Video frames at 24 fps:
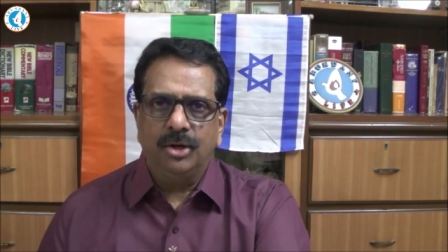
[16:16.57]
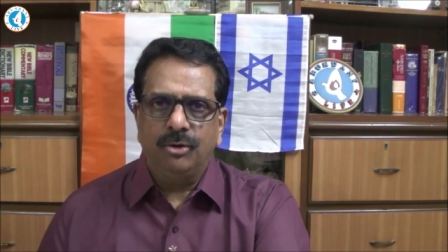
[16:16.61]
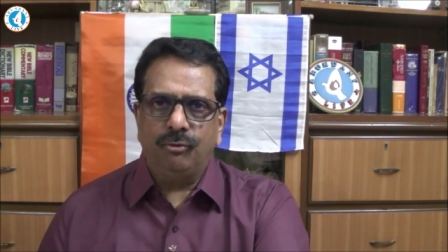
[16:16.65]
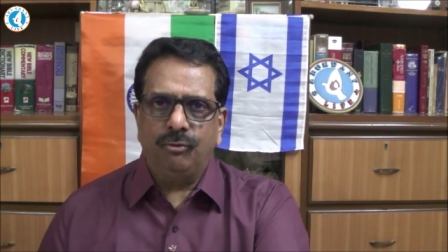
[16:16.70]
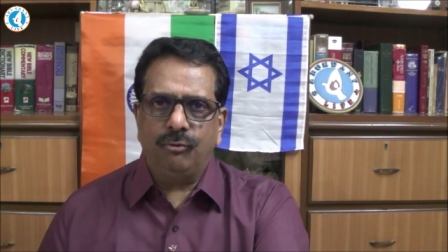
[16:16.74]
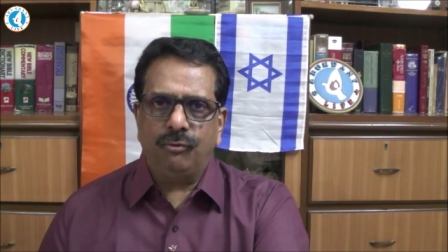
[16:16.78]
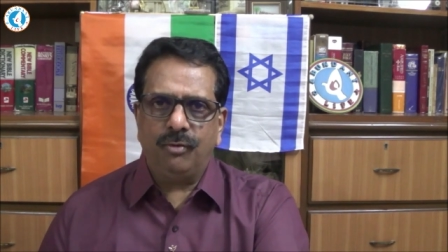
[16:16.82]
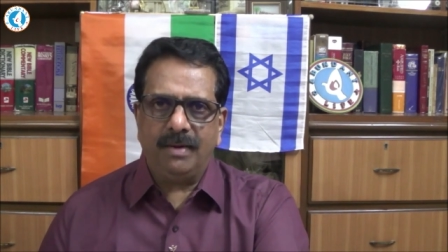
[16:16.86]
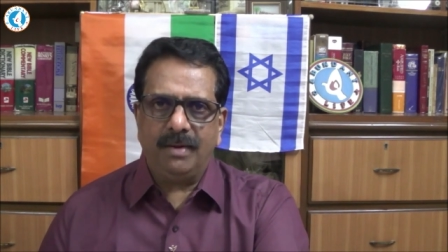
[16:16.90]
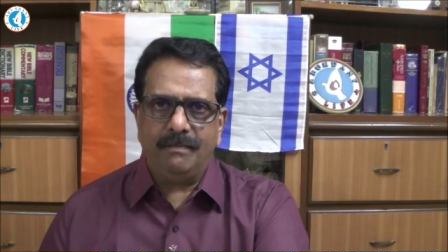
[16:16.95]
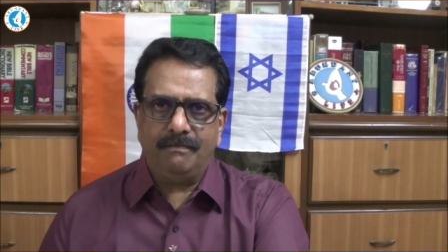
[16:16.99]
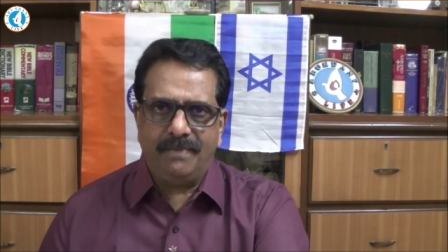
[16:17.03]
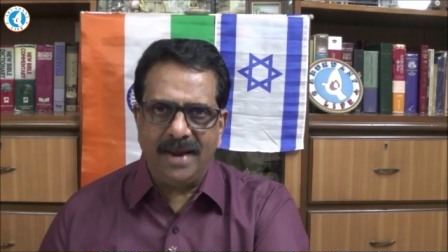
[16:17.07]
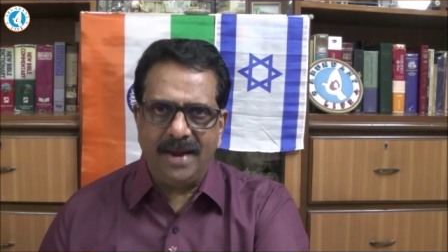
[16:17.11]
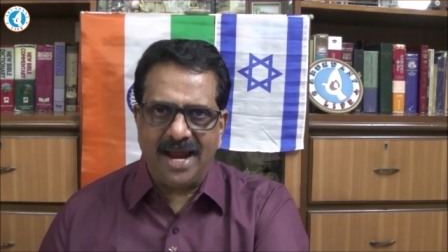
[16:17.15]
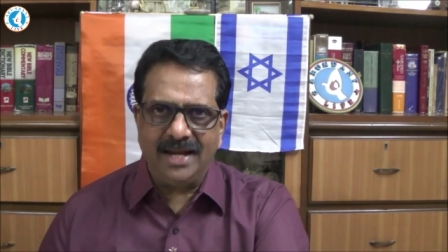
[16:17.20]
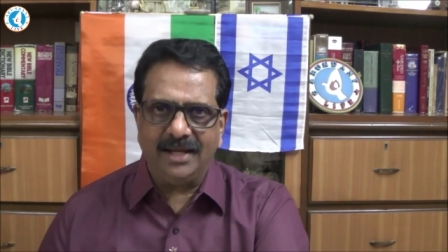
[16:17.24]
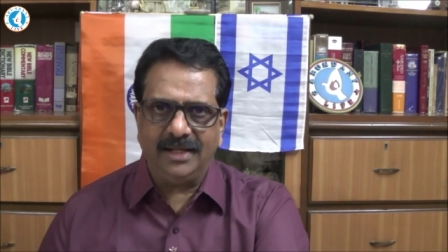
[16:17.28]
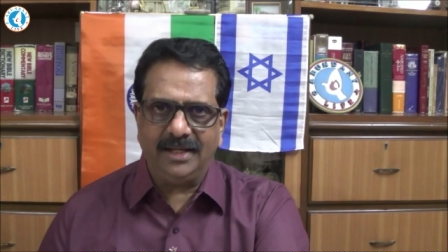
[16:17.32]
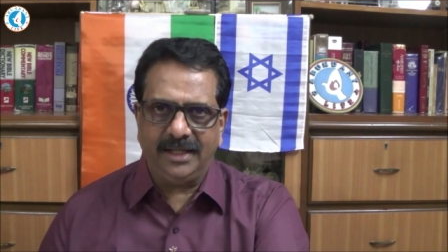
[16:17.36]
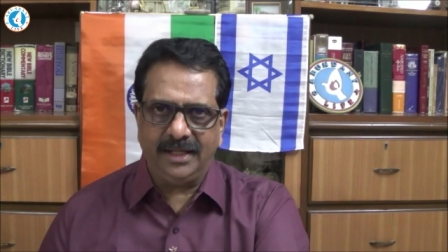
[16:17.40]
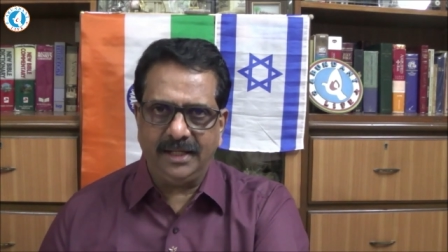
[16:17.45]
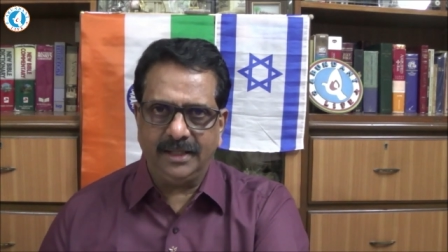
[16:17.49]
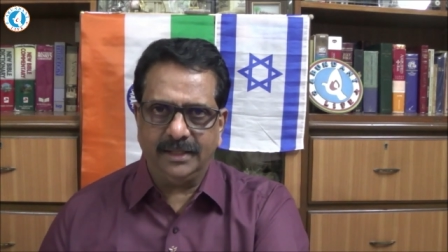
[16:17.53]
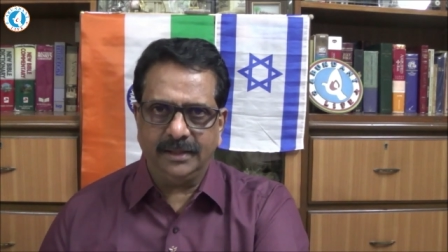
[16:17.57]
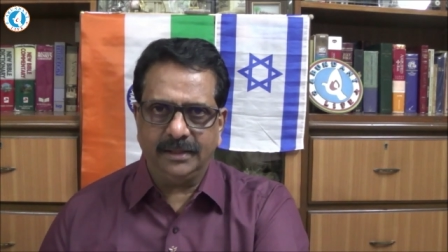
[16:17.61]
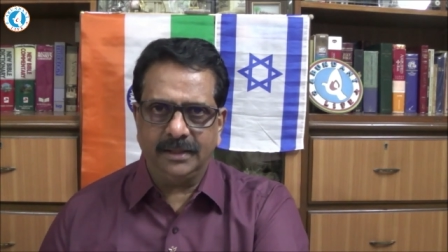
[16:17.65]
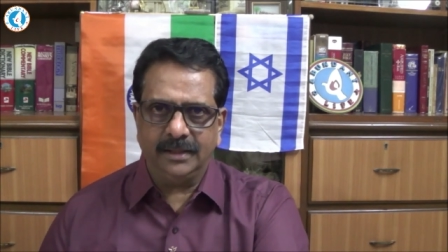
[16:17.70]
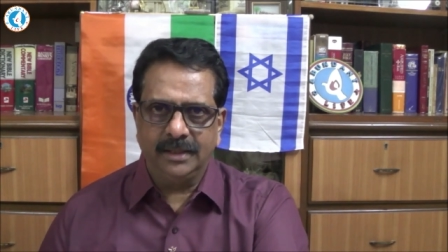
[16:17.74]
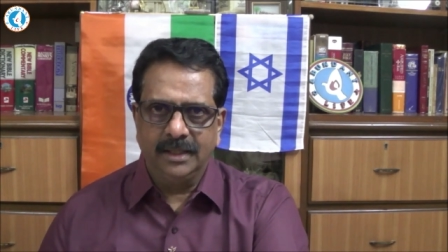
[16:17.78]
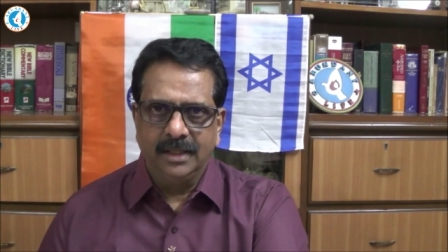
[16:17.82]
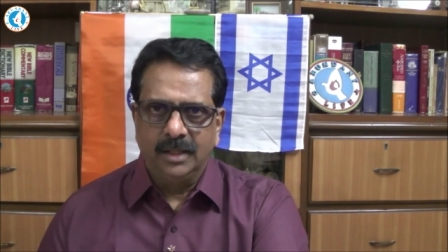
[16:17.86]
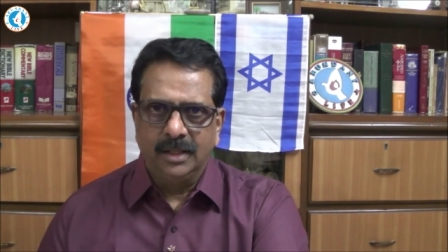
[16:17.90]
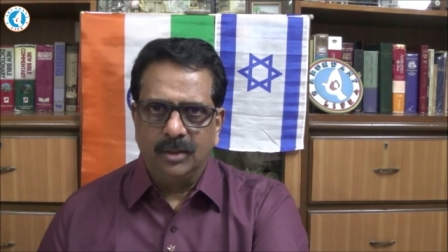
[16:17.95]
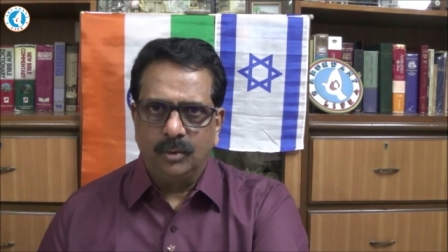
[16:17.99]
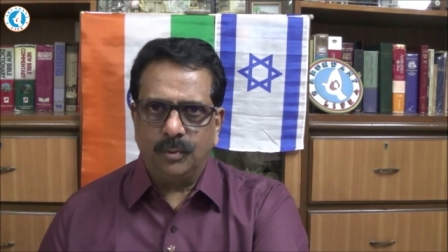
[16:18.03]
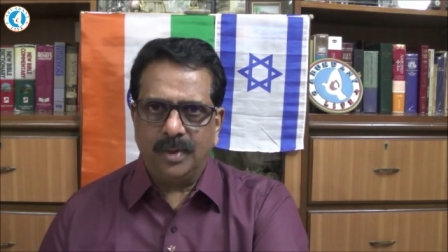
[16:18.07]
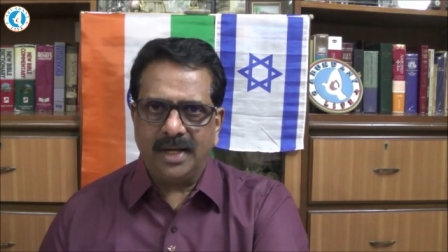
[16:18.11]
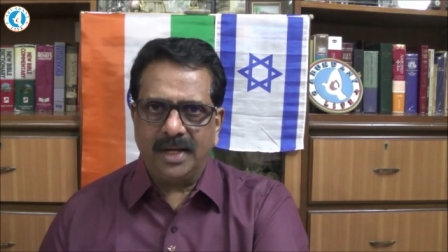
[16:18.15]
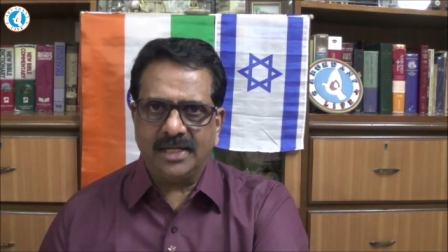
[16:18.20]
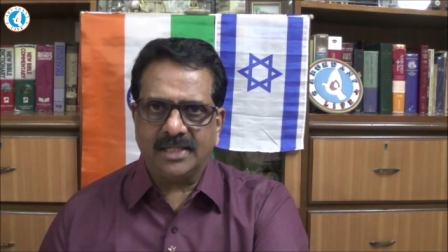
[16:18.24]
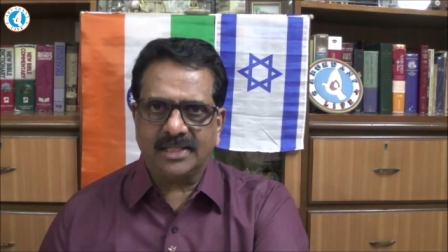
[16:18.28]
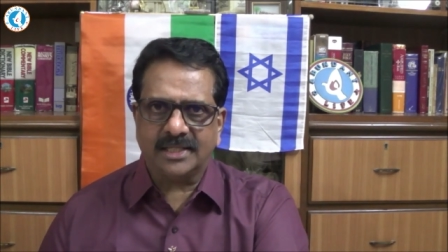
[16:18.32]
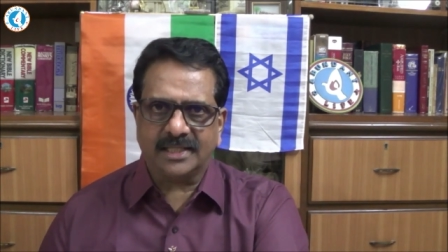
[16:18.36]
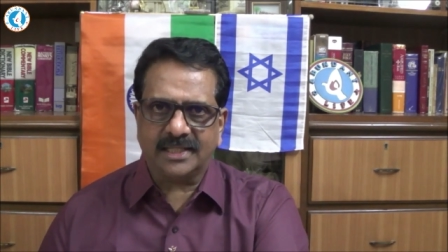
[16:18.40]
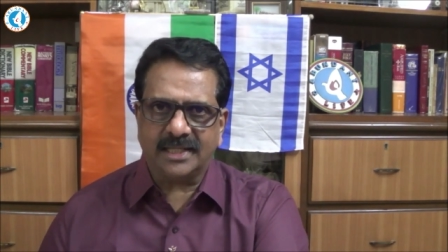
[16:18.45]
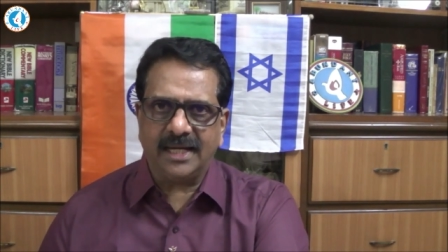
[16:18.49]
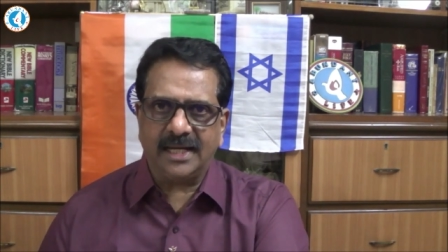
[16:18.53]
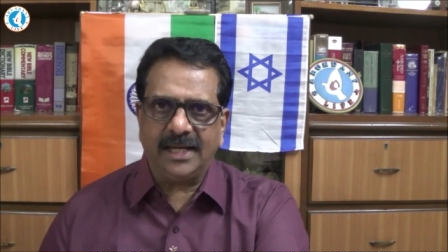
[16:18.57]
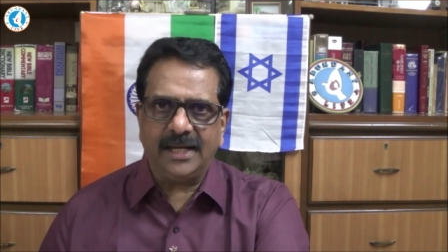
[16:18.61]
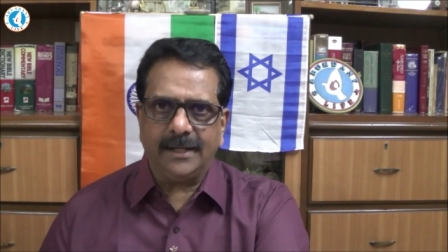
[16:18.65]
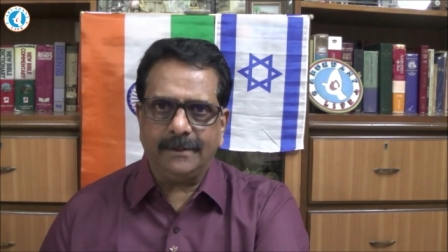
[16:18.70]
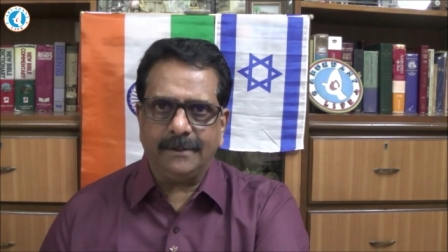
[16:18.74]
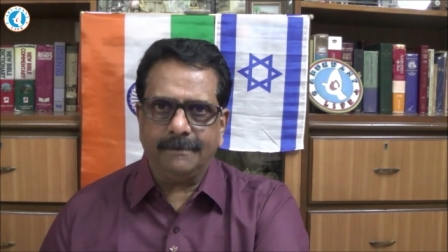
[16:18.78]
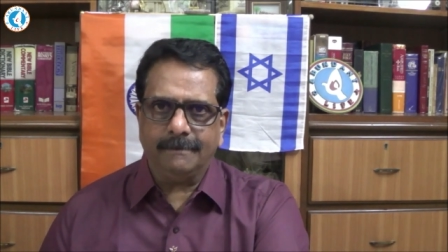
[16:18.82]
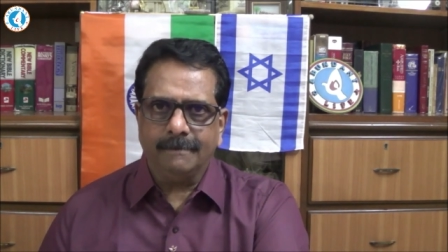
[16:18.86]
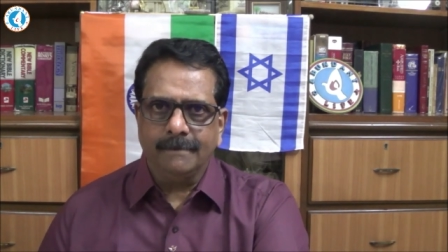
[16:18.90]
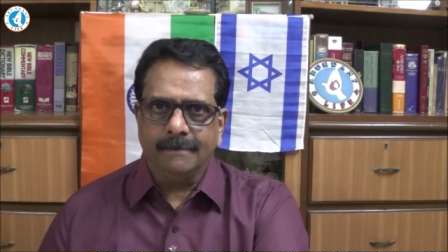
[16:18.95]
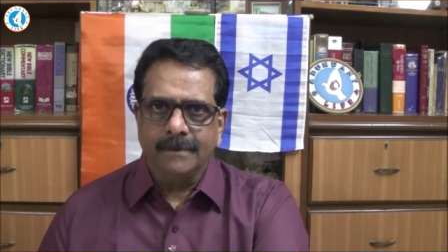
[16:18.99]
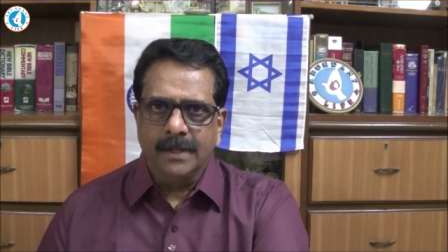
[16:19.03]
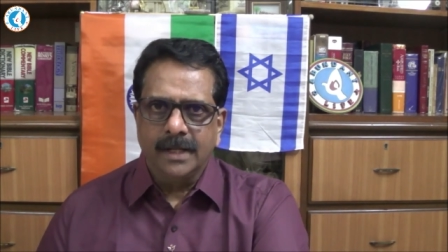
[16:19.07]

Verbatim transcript: rebellion we see